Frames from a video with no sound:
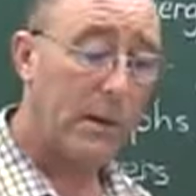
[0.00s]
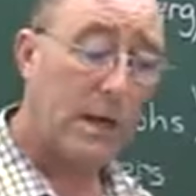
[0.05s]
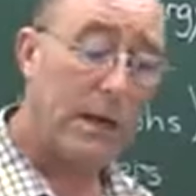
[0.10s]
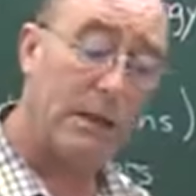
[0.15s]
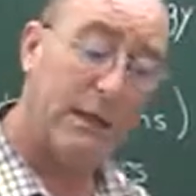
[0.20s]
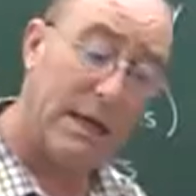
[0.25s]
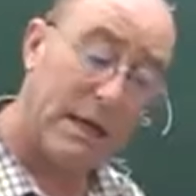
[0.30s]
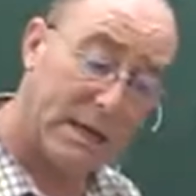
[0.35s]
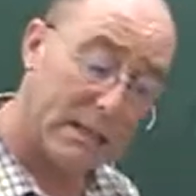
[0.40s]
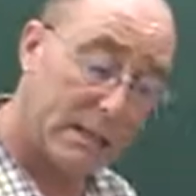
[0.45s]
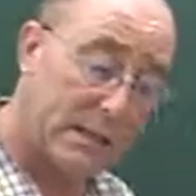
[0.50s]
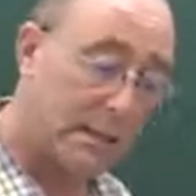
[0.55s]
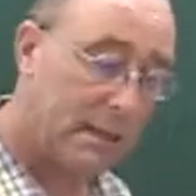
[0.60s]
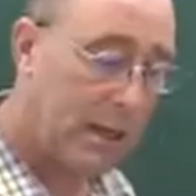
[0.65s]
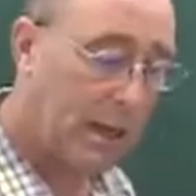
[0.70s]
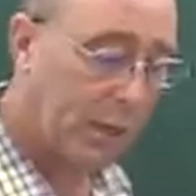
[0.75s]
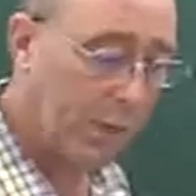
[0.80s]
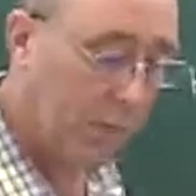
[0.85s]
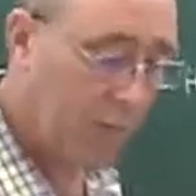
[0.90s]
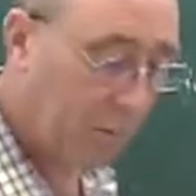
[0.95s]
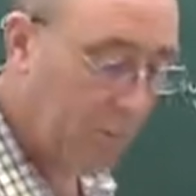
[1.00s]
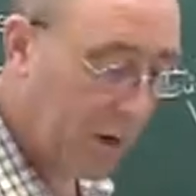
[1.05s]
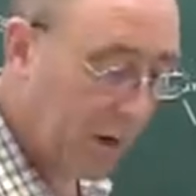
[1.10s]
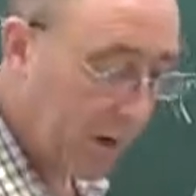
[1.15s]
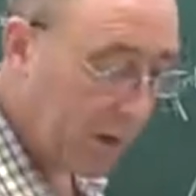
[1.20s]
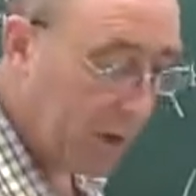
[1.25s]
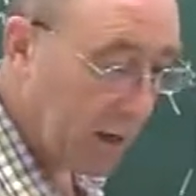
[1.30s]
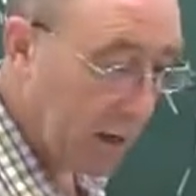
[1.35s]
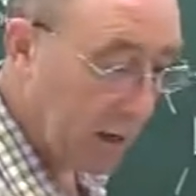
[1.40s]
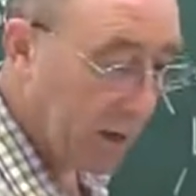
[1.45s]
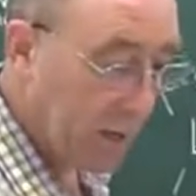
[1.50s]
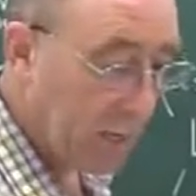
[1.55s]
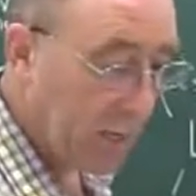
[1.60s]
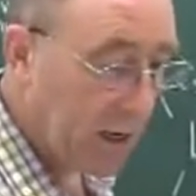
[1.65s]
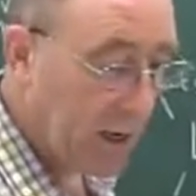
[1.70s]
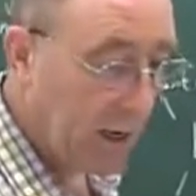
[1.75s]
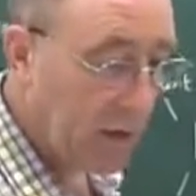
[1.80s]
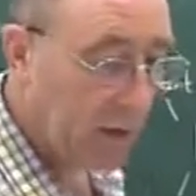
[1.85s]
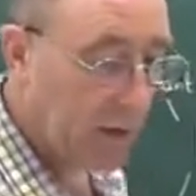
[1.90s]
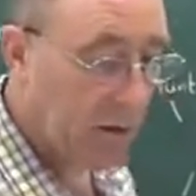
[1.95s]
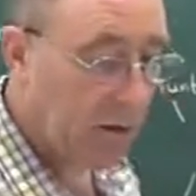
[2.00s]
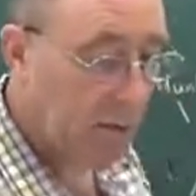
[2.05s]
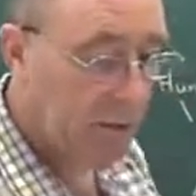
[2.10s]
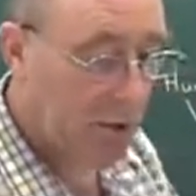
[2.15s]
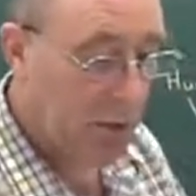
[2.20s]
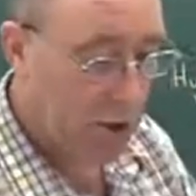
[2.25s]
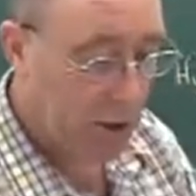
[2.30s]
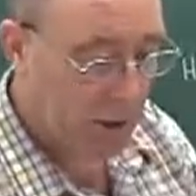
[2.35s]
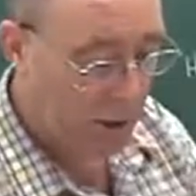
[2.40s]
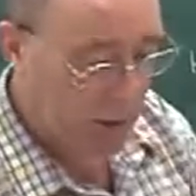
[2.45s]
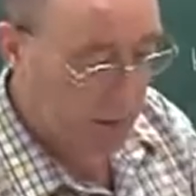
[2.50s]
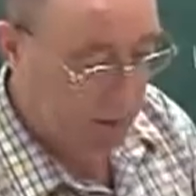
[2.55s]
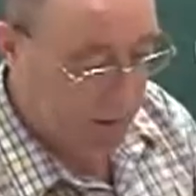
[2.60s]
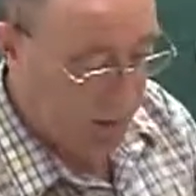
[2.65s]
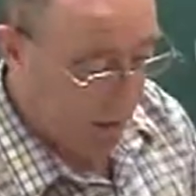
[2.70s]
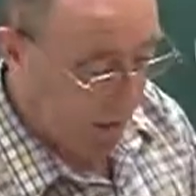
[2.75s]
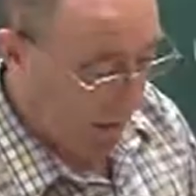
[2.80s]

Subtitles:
And that's the same for my molecular machines.